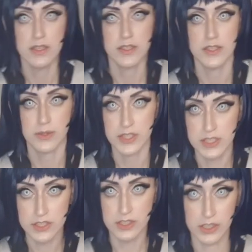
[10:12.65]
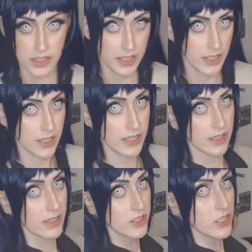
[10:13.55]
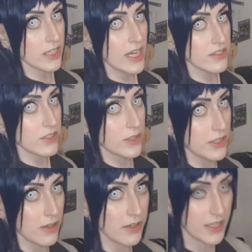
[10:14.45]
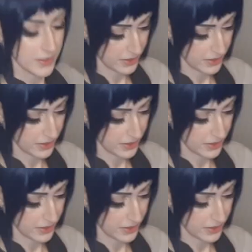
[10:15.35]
So this is the hoodie. It actually has a hood on it